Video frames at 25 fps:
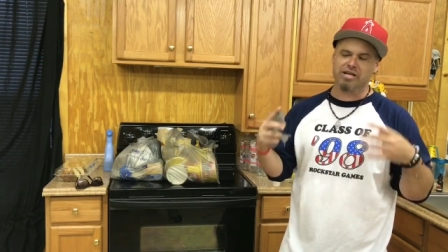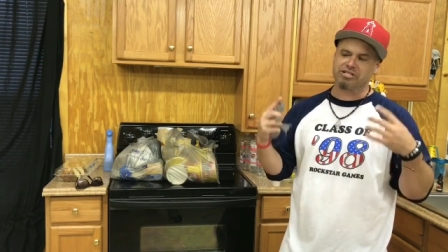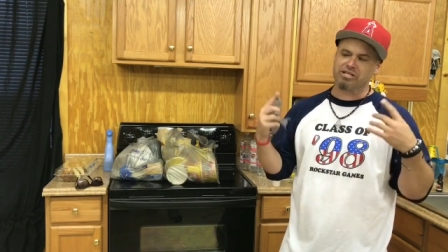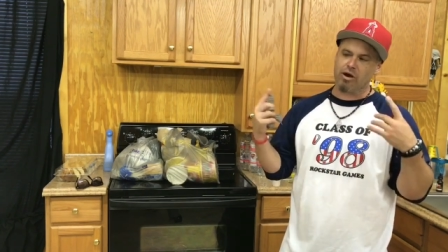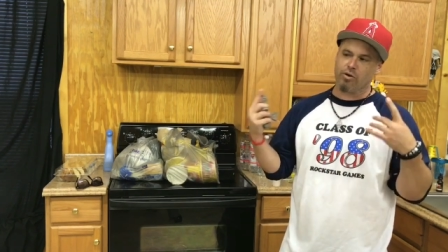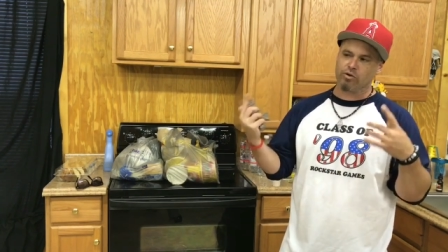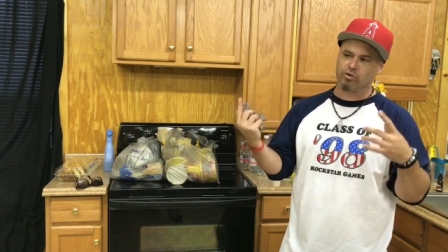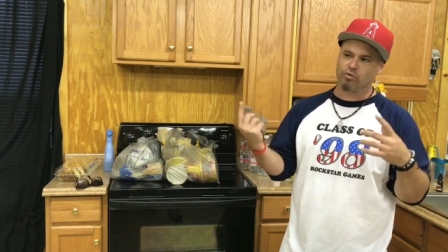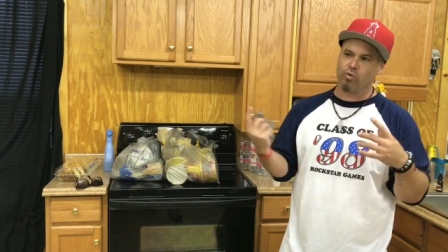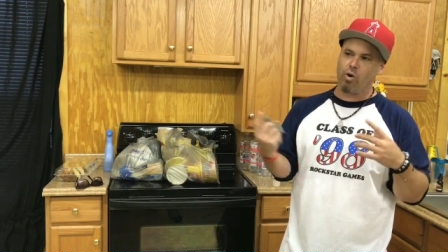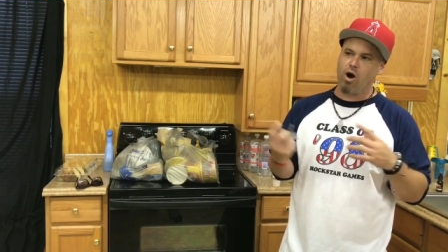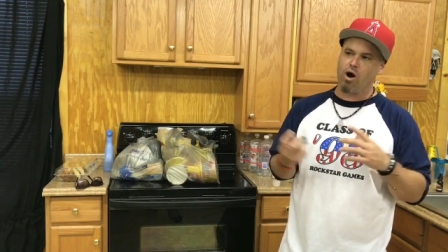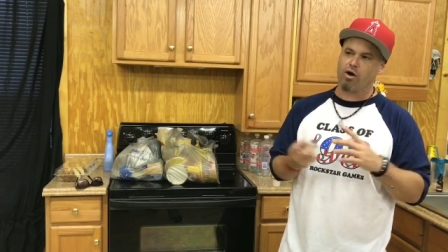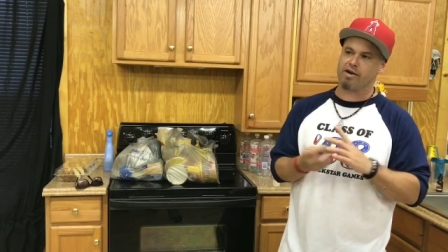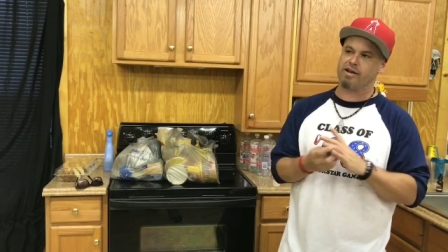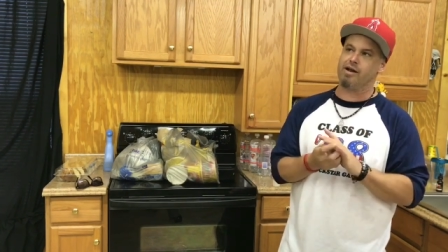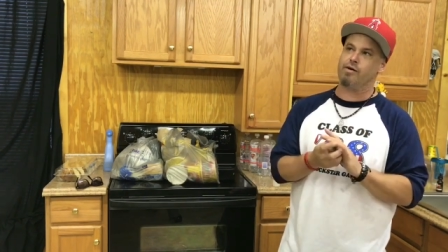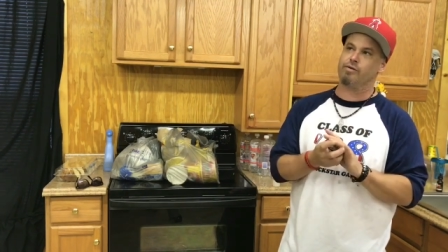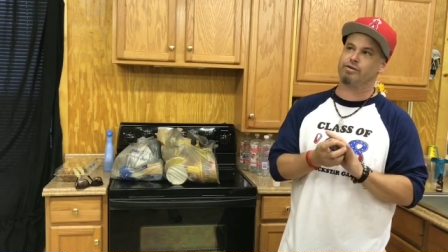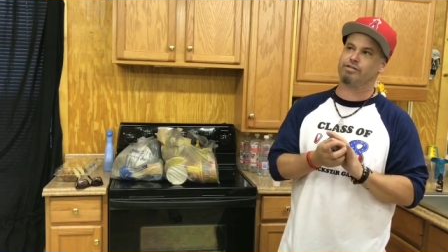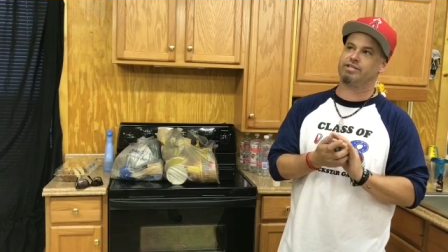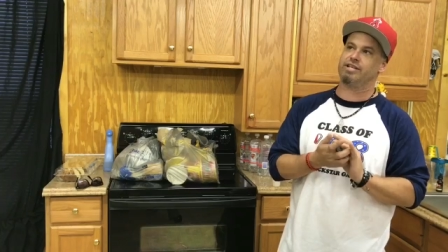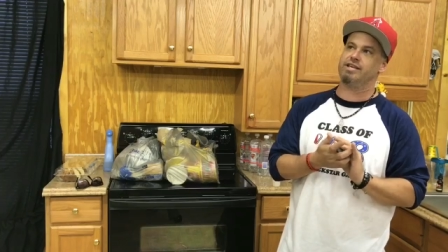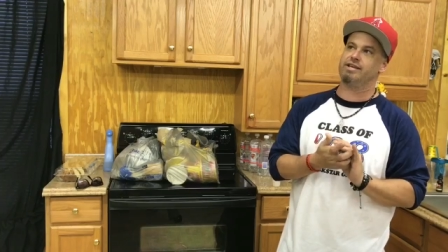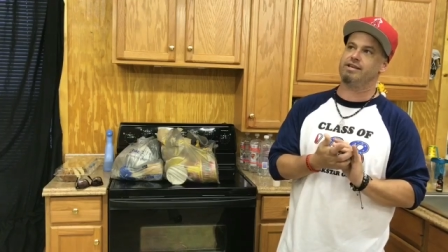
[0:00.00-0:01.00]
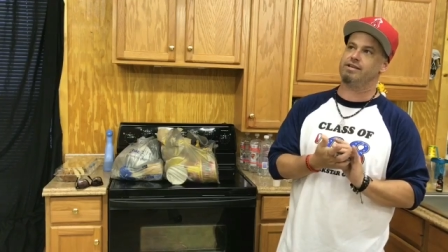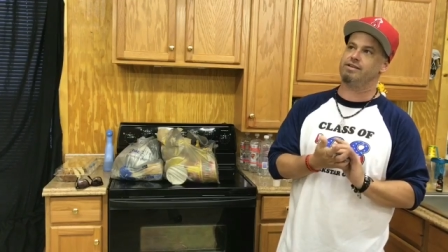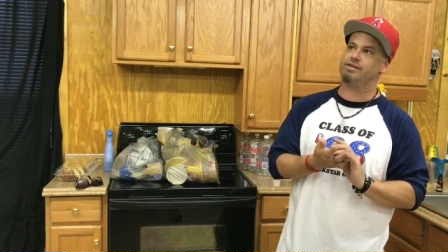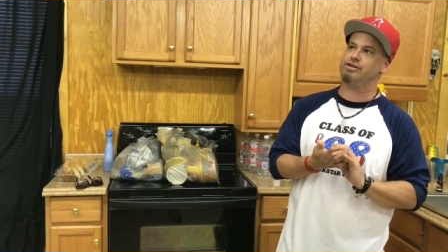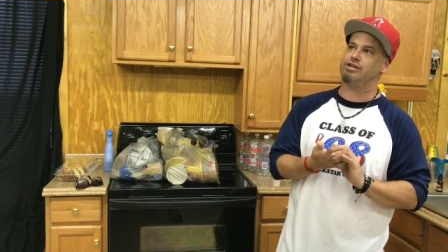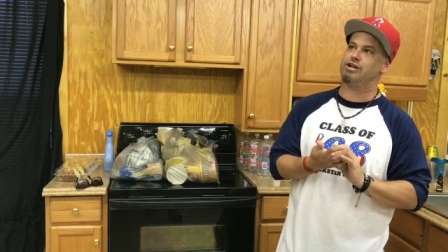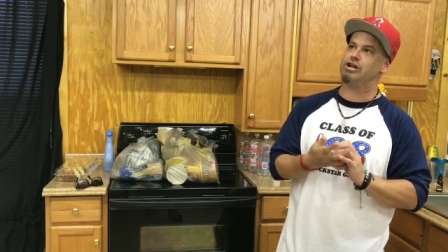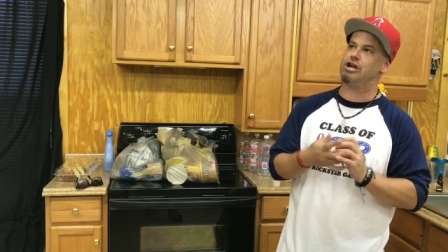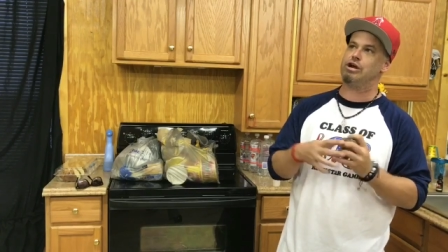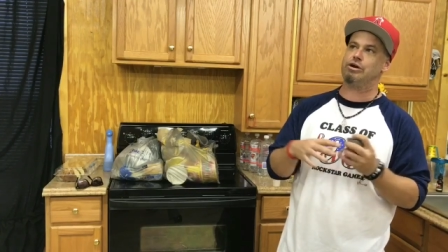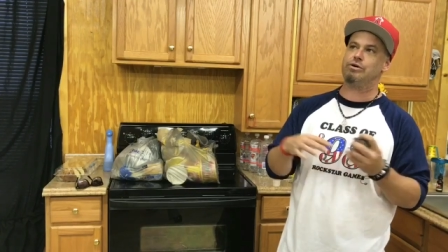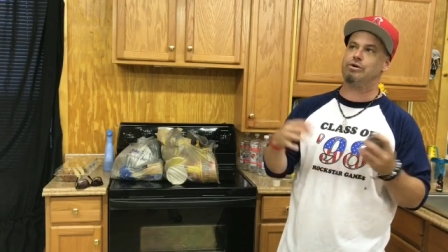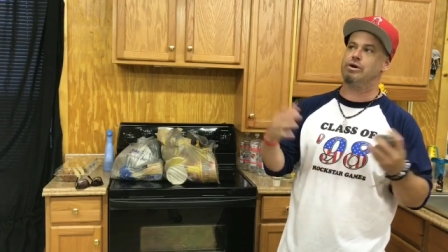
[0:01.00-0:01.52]
As I was walking, I was thinking,
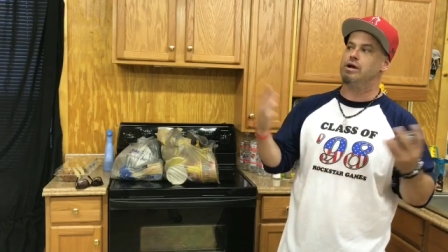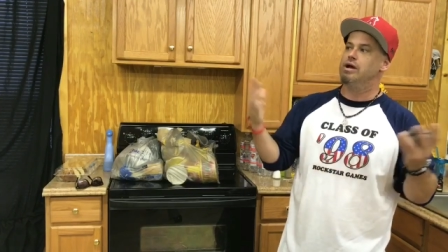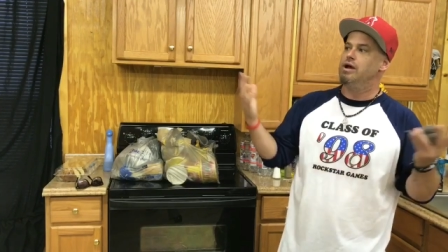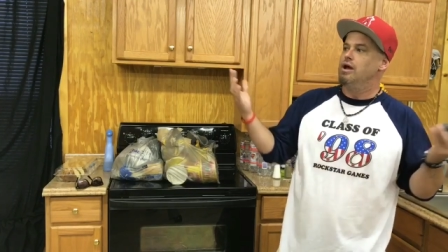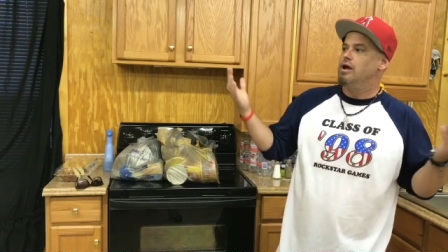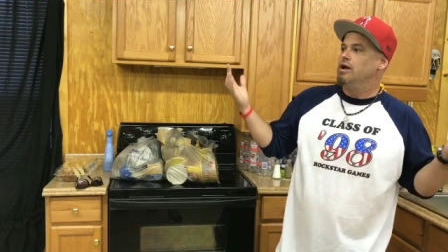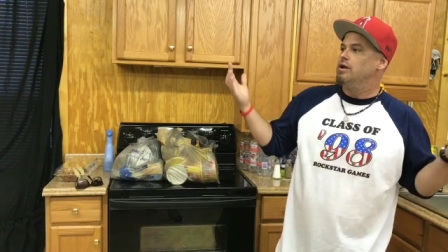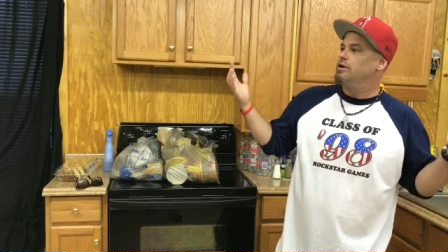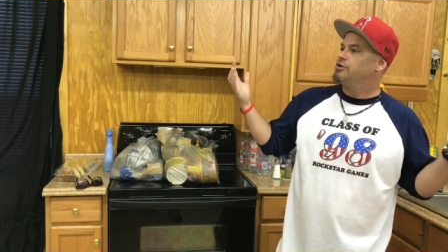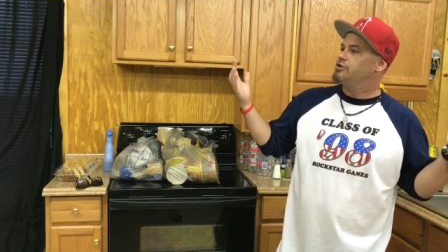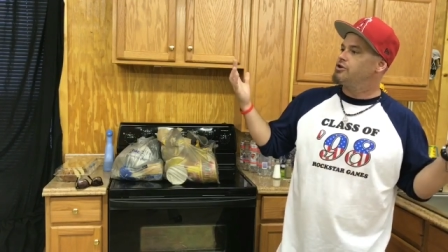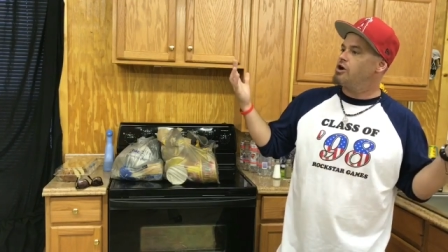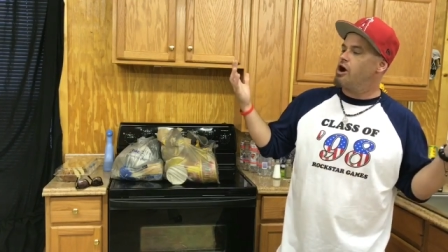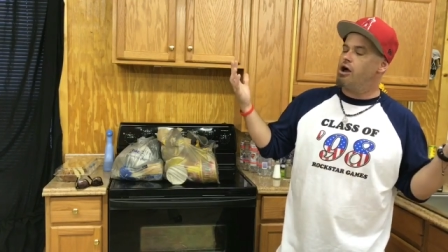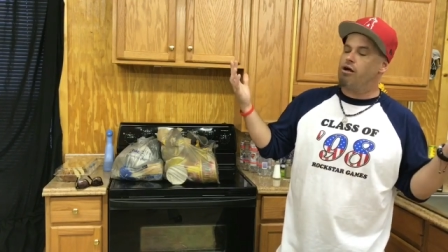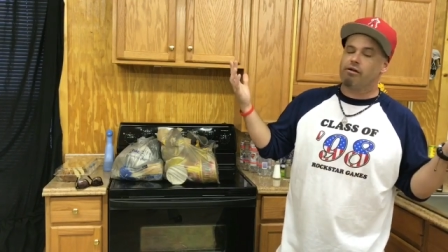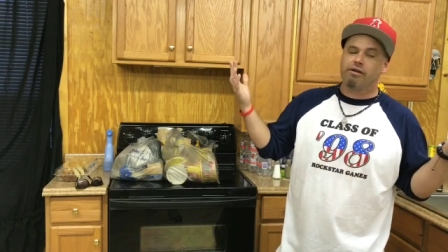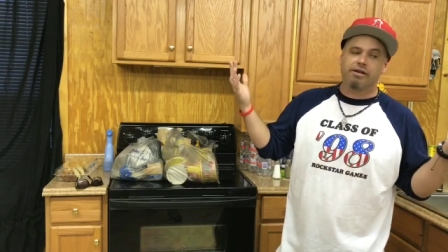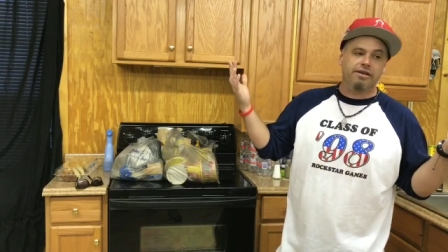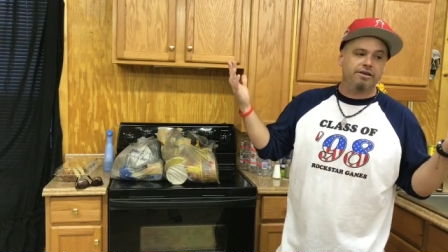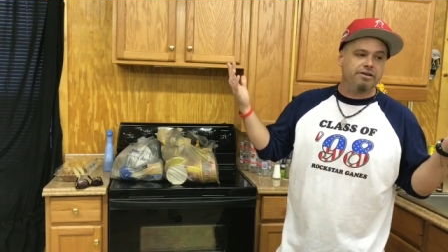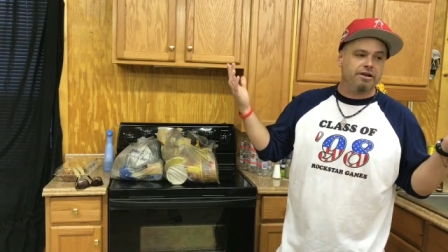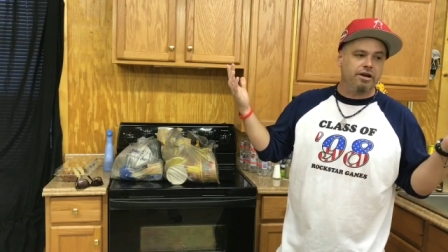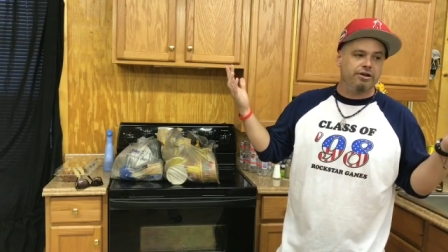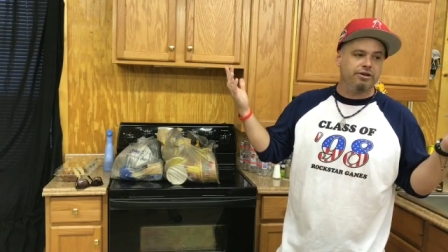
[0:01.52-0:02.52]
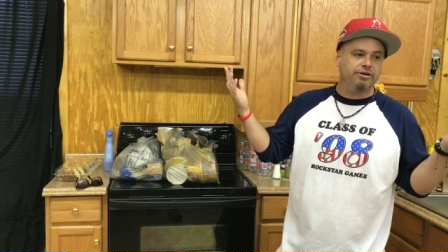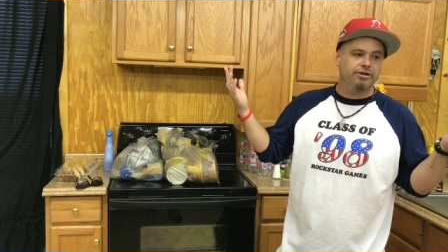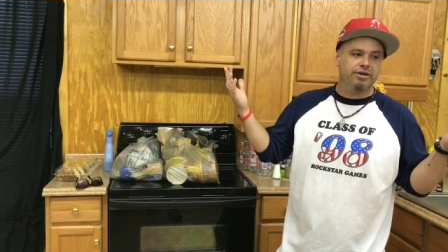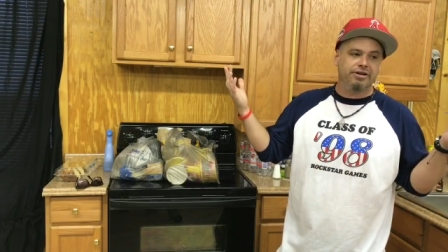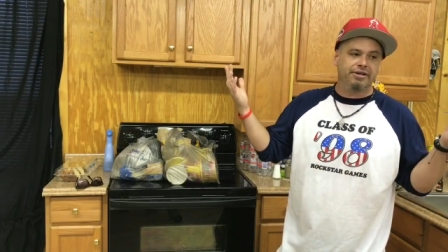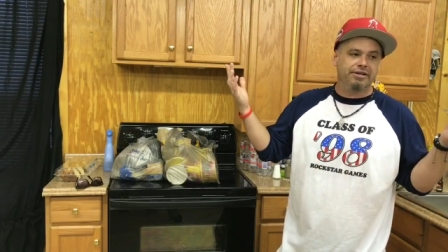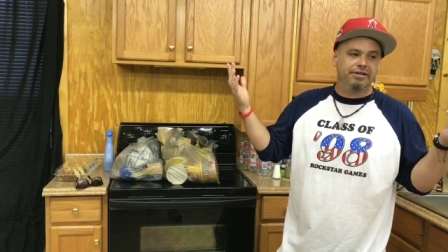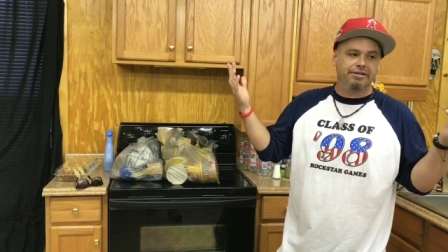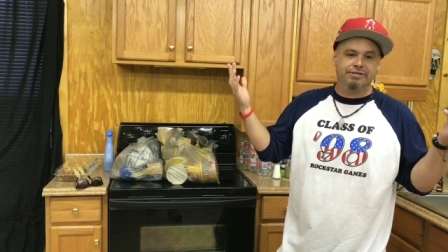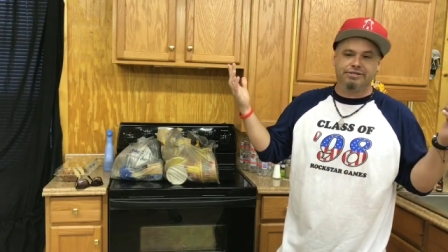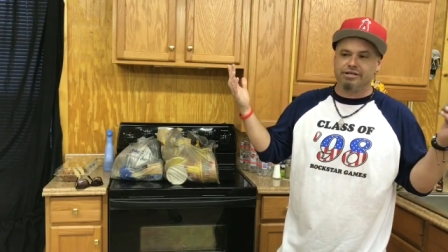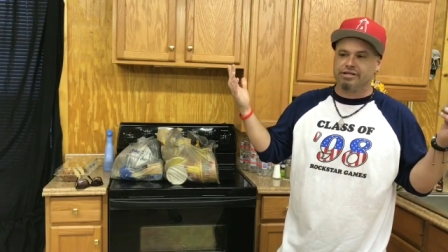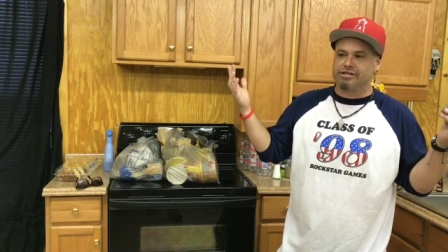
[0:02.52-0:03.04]
you know, Charlotte, you know, you
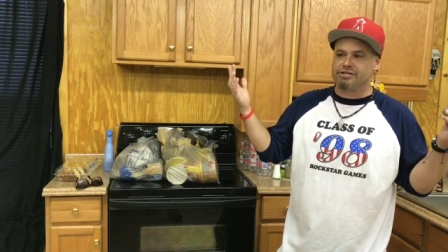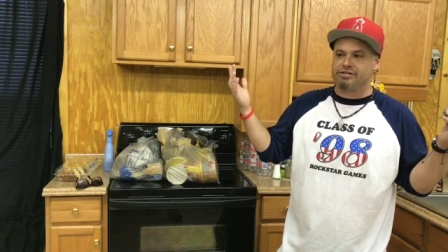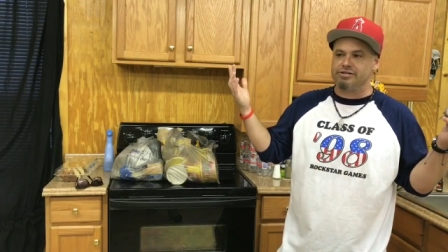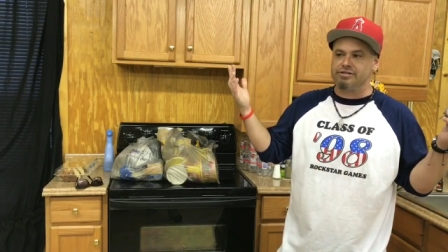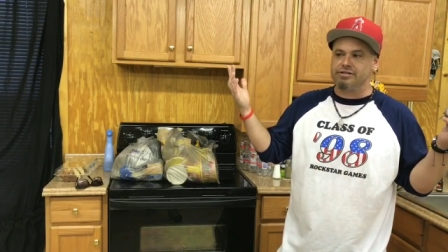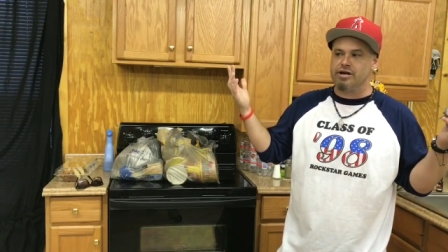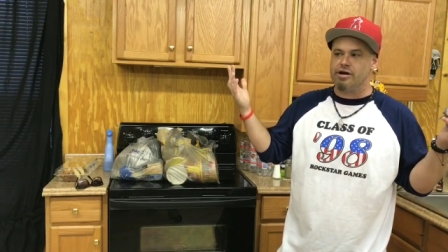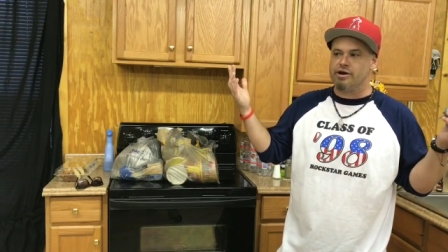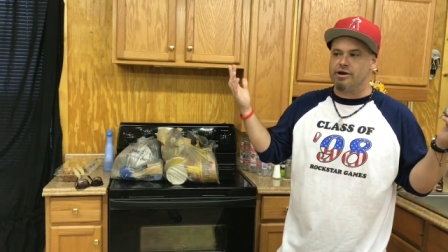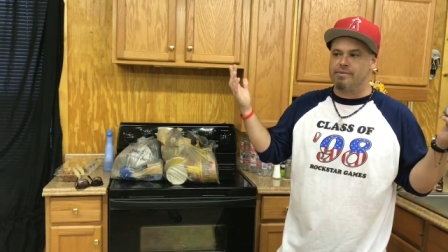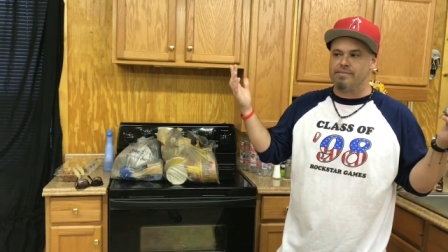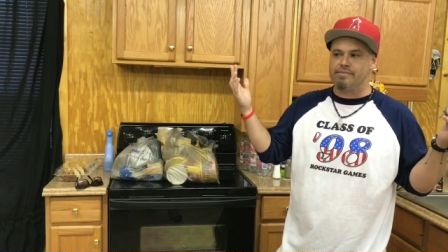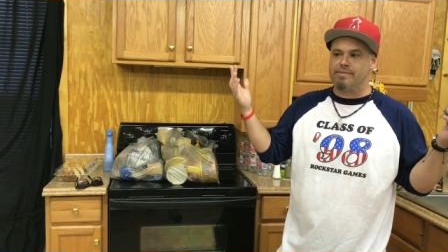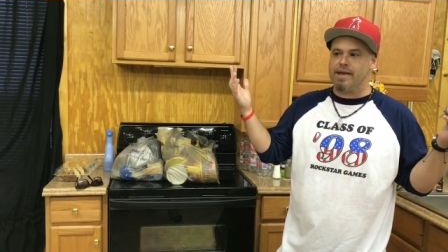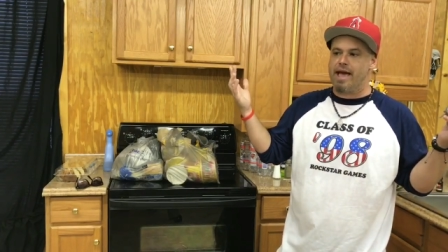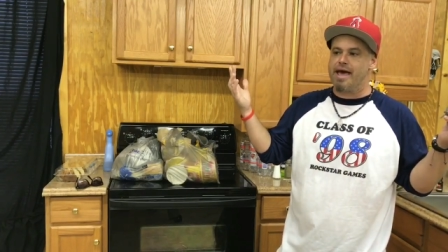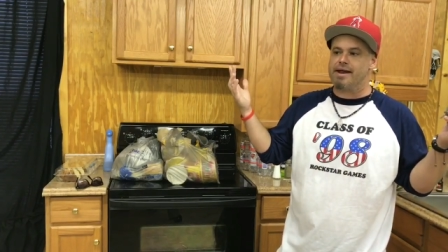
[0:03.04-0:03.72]
could have just, you know,